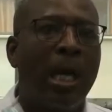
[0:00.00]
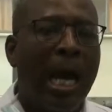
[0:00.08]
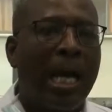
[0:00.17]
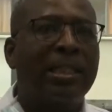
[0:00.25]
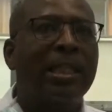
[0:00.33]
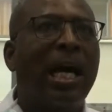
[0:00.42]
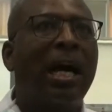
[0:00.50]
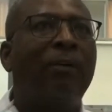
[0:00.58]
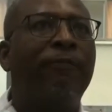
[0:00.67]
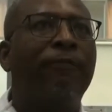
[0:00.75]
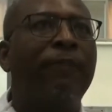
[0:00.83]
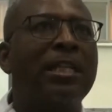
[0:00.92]
I think our
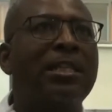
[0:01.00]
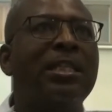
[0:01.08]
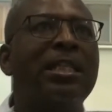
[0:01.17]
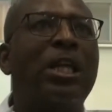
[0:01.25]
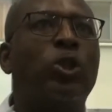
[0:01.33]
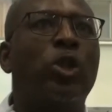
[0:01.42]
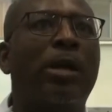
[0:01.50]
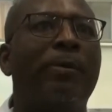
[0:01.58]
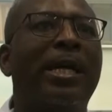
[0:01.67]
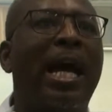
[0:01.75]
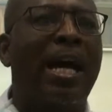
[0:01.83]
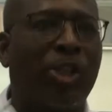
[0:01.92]
first natural
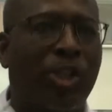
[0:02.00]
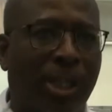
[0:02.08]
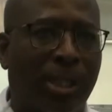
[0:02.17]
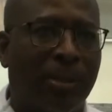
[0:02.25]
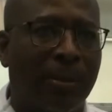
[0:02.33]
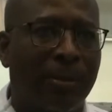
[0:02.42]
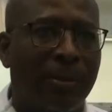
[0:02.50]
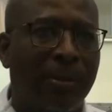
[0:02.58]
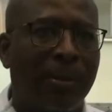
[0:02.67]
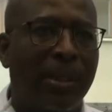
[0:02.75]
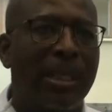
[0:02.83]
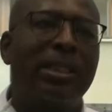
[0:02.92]
reaction
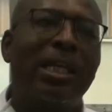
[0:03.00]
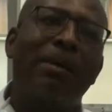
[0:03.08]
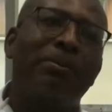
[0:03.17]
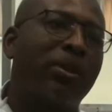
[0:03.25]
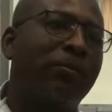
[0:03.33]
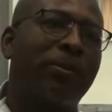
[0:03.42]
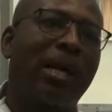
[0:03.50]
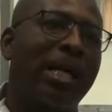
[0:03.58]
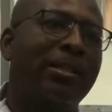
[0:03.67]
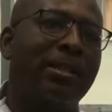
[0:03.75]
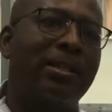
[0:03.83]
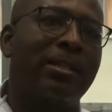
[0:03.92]
in terms of
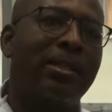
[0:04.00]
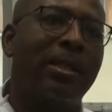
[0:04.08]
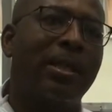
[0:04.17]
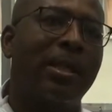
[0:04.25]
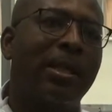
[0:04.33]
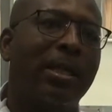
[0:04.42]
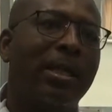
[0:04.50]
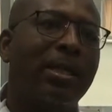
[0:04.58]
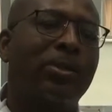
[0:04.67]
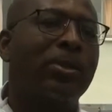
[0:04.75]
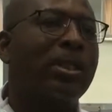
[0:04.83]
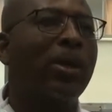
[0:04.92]
crisis
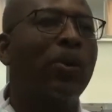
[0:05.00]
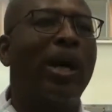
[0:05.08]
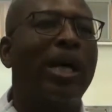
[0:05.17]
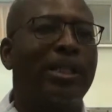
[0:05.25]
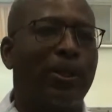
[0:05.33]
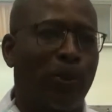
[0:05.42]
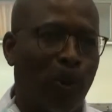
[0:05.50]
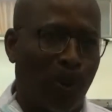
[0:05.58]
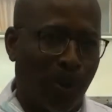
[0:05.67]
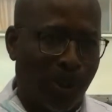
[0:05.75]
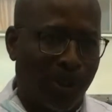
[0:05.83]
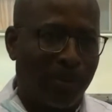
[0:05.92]
is to say, where is the
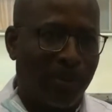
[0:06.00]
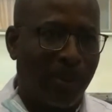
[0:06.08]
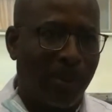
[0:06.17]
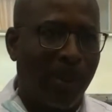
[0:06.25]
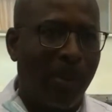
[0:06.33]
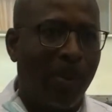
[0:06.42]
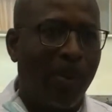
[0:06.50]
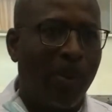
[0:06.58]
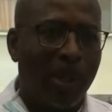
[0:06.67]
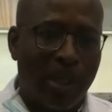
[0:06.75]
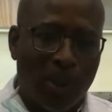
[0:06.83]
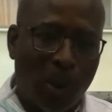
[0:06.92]
solution?
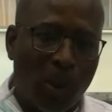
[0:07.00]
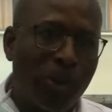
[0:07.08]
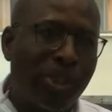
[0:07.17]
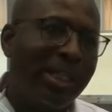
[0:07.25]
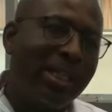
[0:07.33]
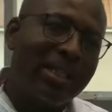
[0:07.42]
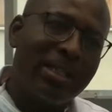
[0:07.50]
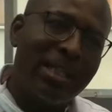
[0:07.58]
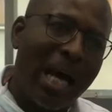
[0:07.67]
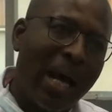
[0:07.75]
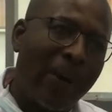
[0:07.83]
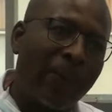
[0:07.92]
The solution is
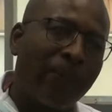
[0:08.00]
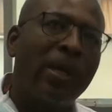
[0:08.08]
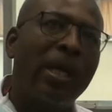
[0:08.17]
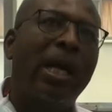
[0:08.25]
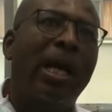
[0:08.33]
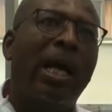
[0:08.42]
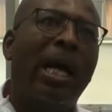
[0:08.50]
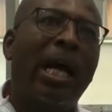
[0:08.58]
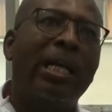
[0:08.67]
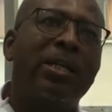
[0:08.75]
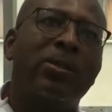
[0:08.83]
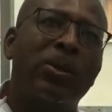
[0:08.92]
now.
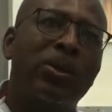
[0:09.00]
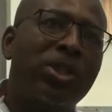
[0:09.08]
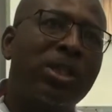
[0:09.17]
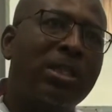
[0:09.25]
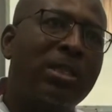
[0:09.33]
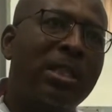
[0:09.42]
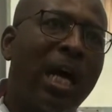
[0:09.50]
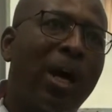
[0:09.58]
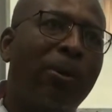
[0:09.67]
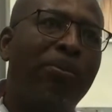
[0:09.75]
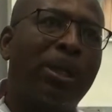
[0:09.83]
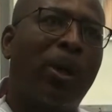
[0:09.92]
And the solution is
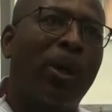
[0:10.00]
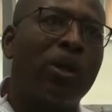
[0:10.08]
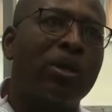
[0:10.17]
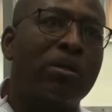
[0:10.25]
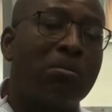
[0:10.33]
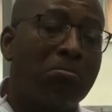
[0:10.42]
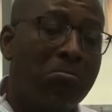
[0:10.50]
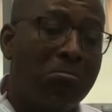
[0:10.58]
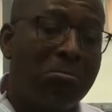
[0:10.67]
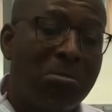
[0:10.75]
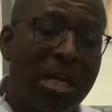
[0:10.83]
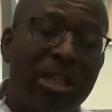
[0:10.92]
now because
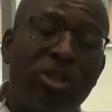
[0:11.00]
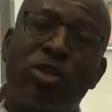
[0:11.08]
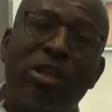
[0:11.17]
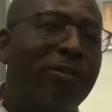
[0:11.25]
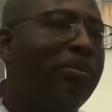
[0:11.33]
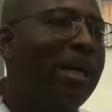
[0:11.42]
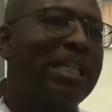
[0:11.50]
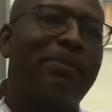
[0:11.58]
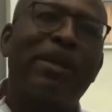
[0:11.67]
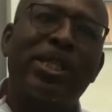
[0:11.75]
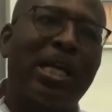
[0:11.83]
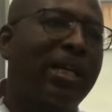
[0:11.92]
it's driven by
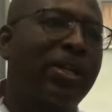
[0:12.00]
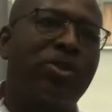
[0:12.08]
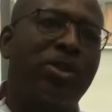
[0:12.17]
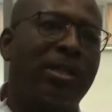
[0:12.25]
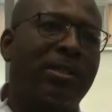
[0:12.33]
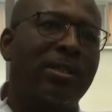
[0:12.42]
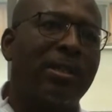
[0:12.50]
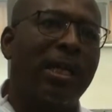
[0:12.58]
special interests.